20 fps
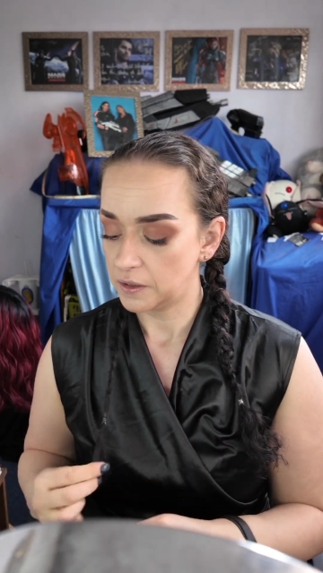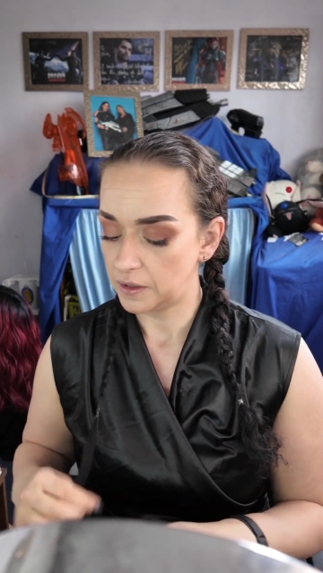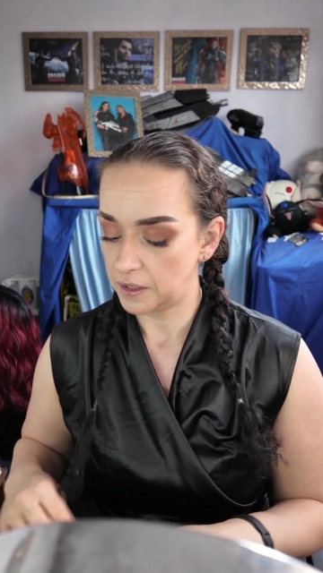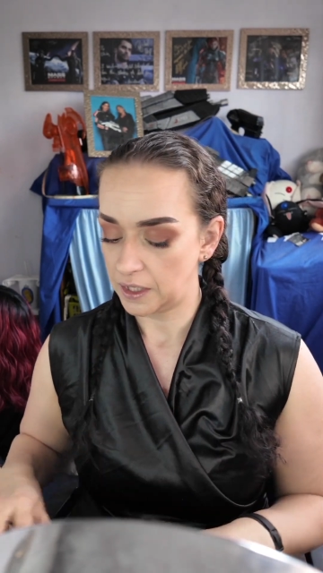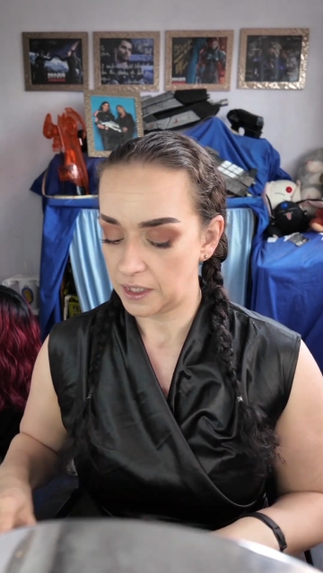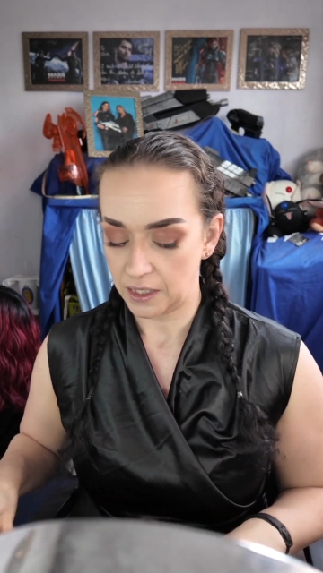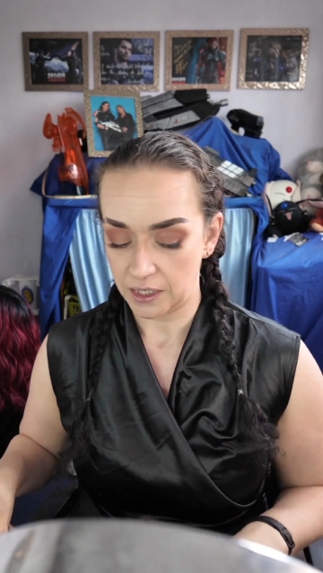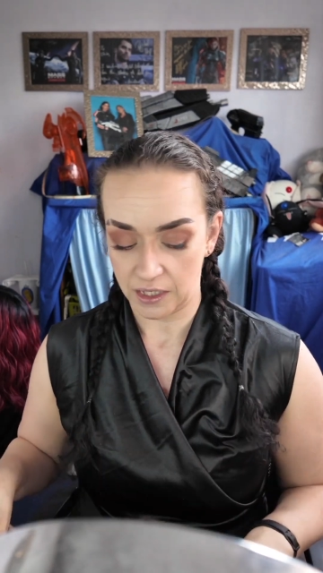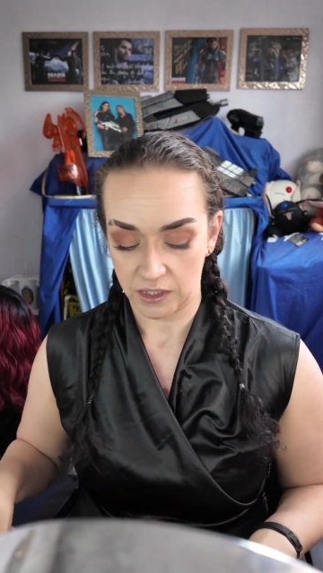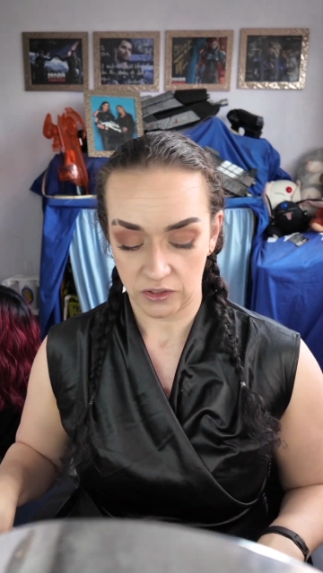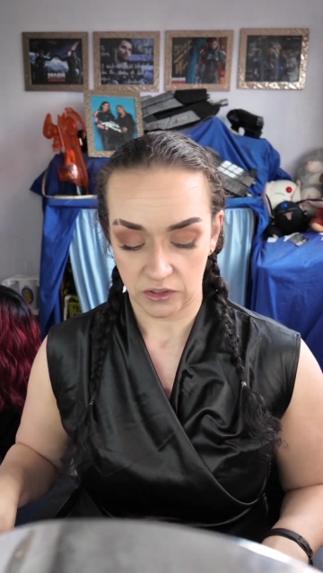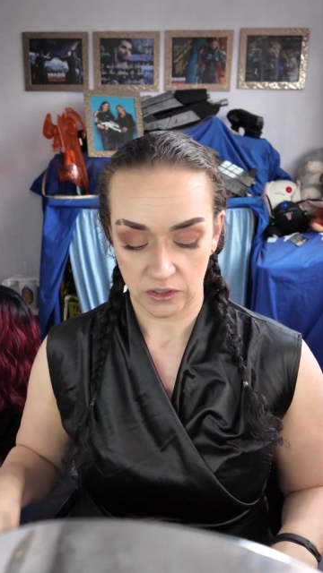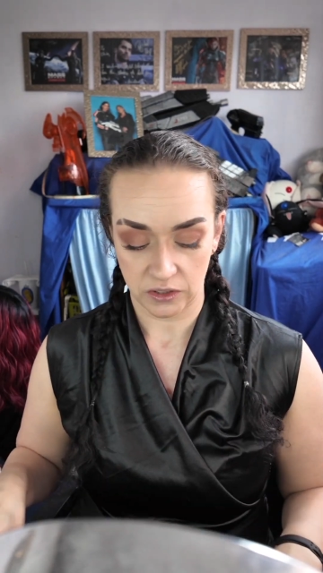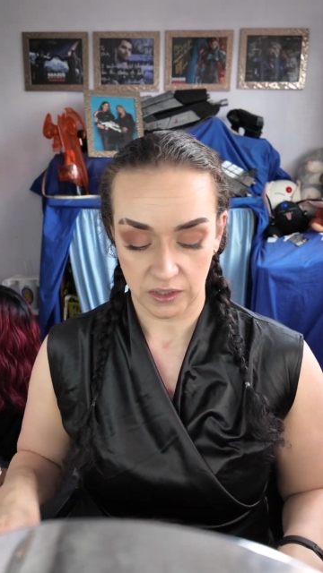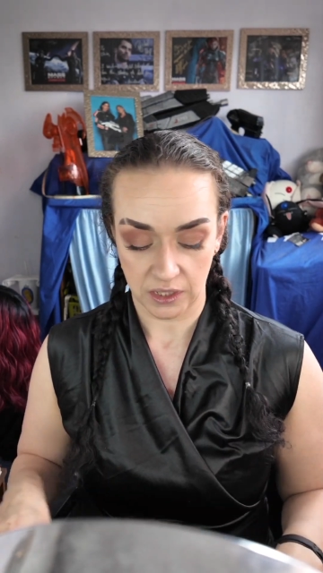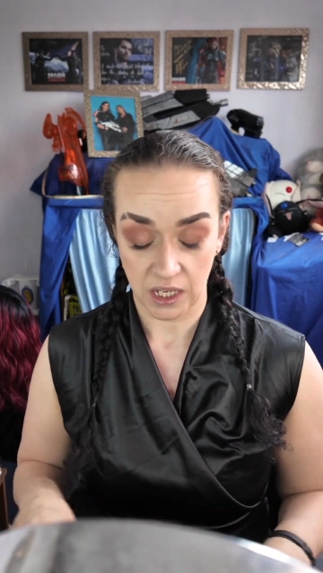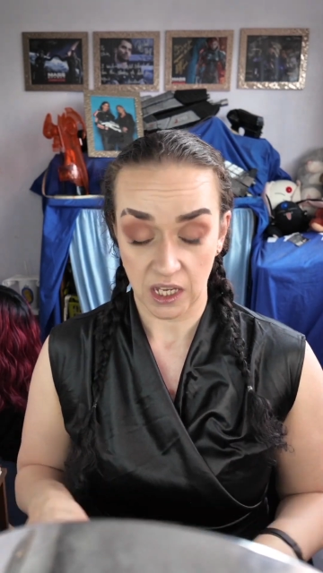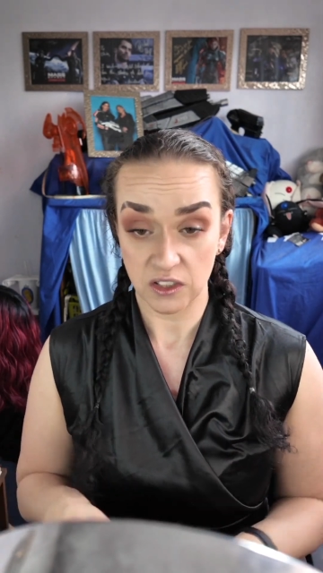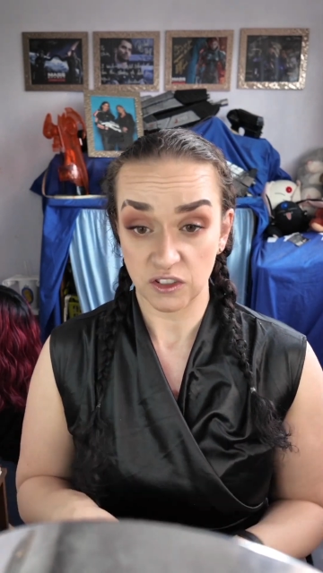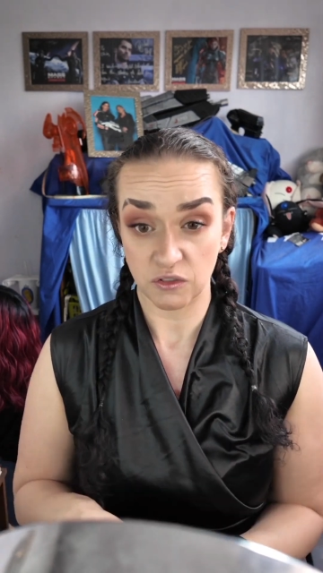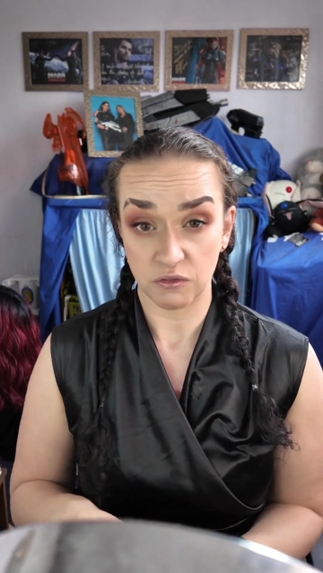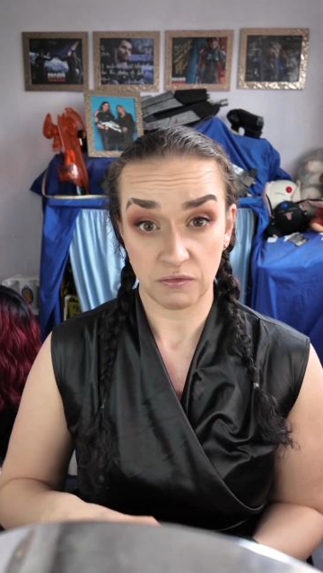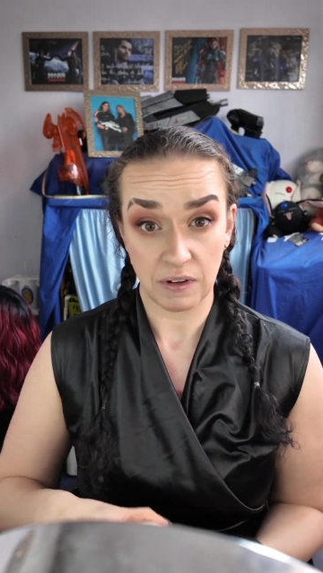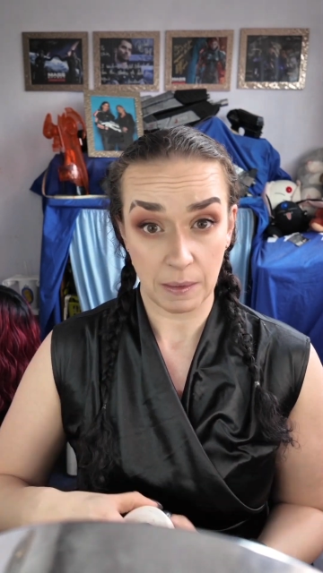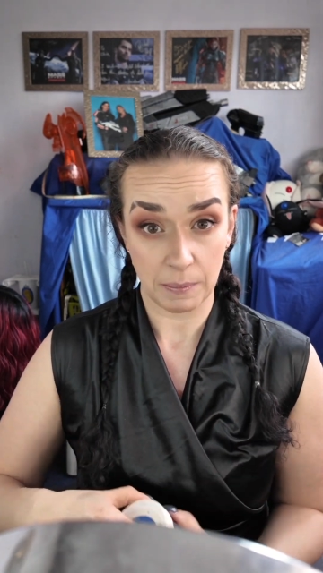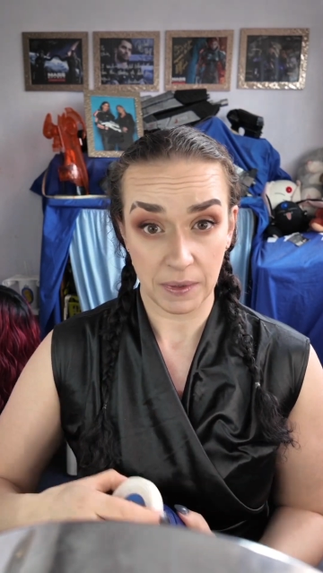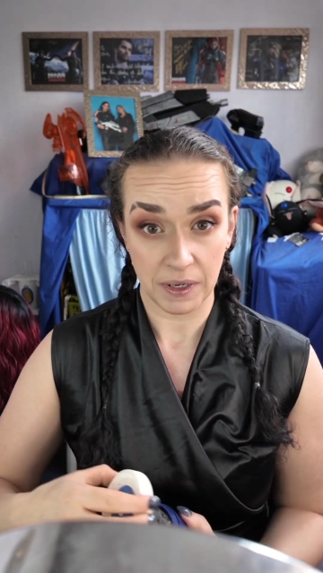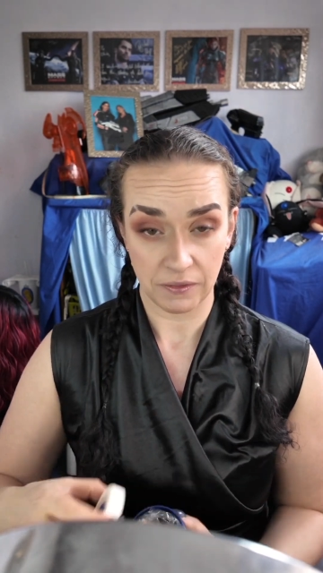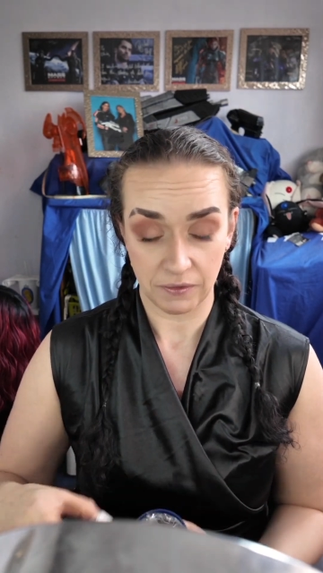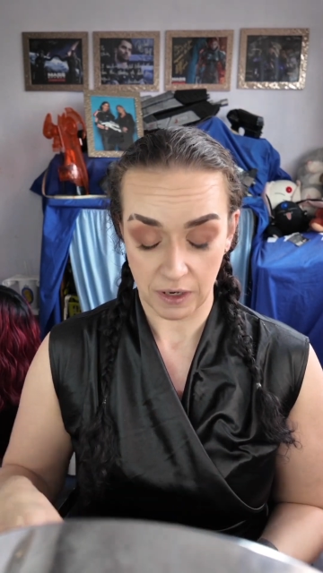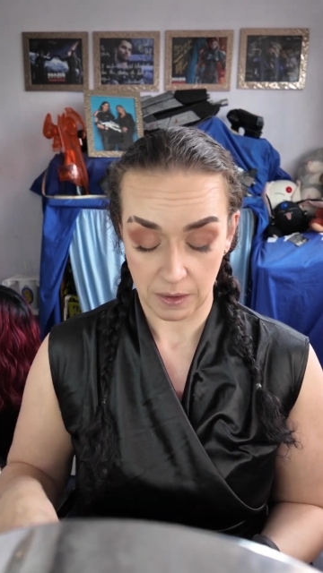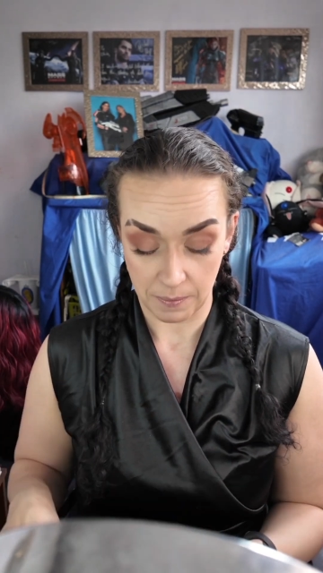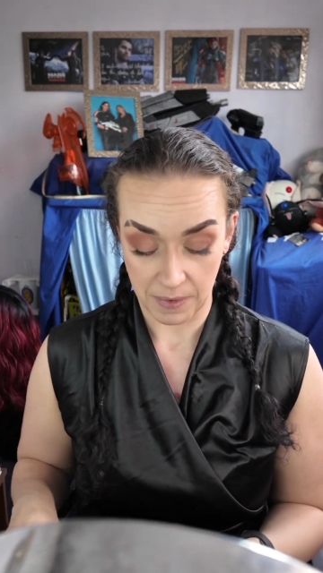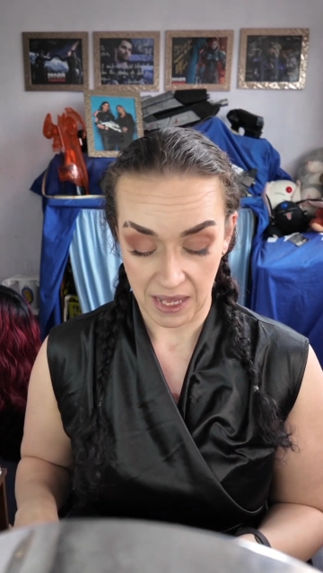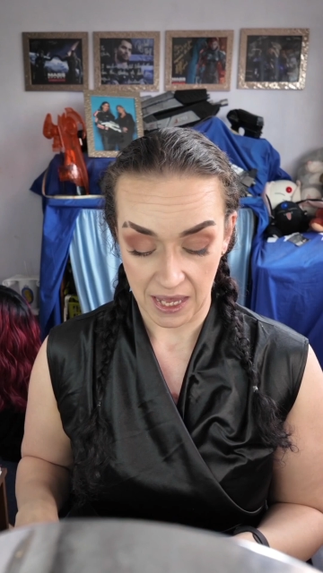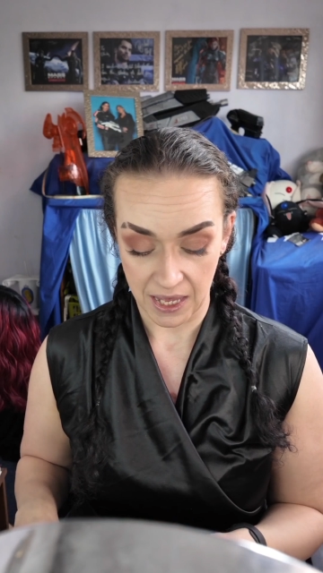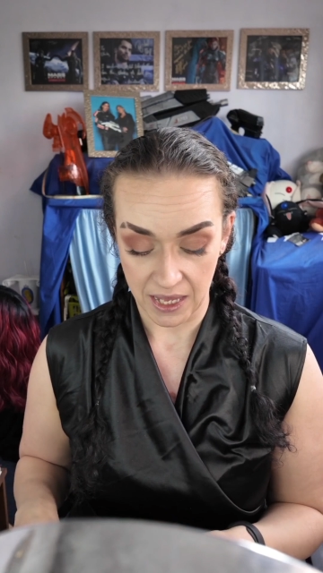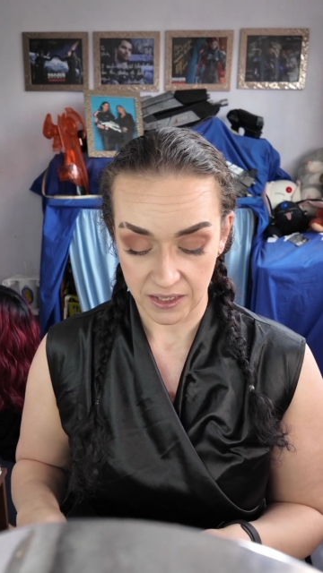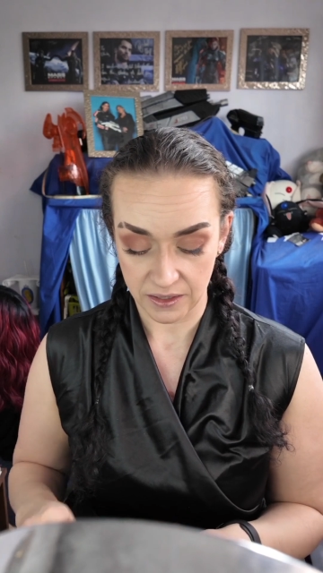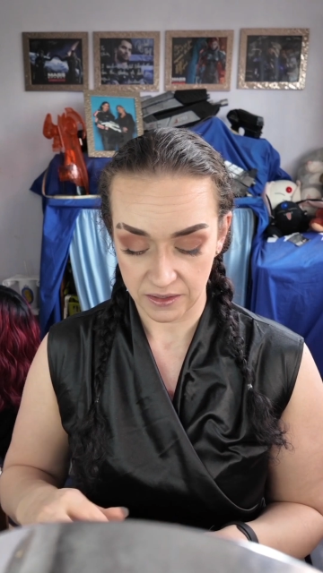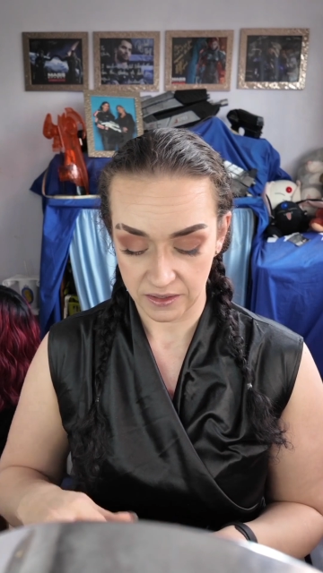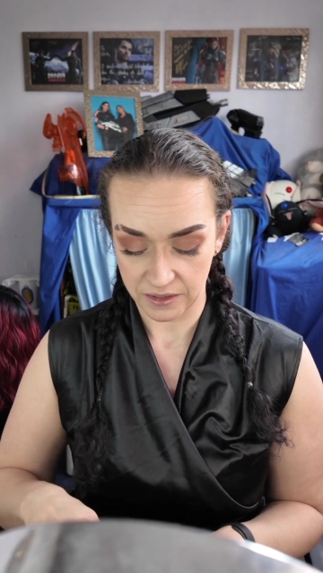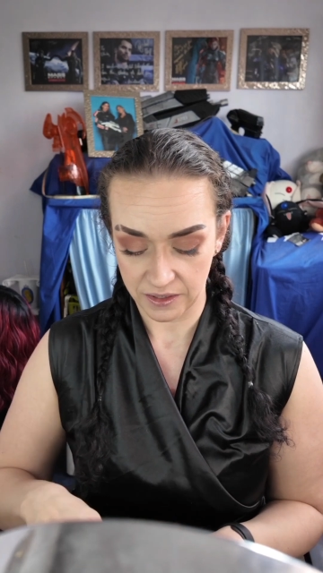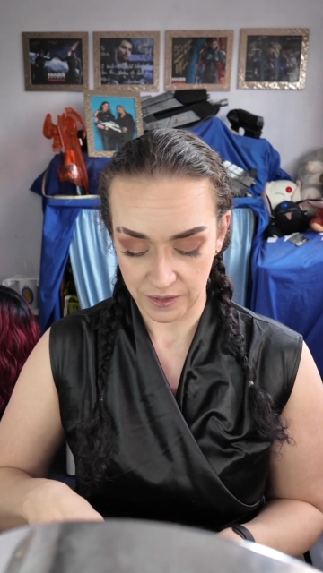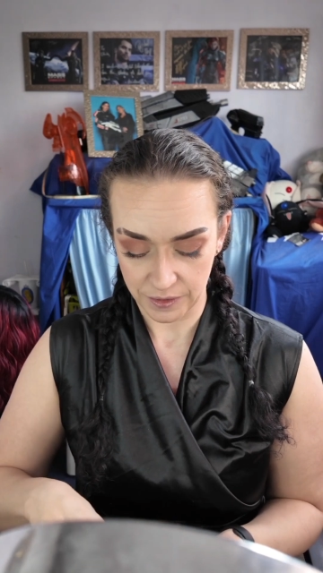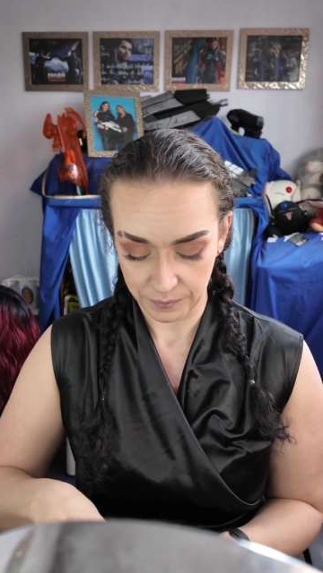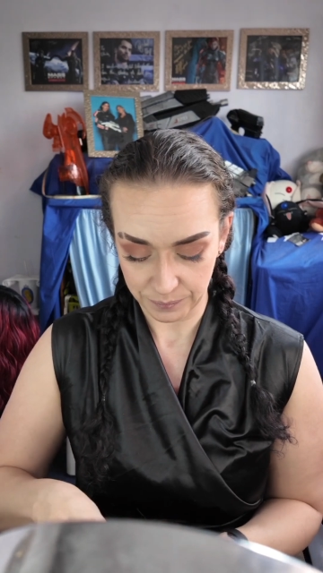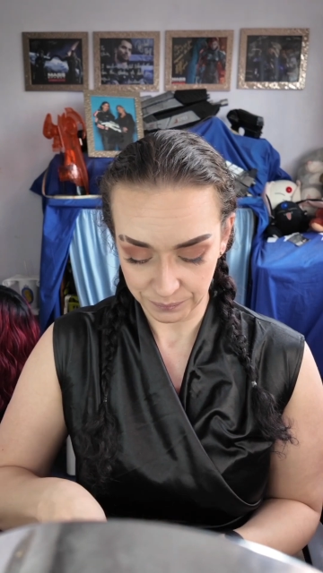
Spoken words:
then it's just a case of wrapping it around my head. So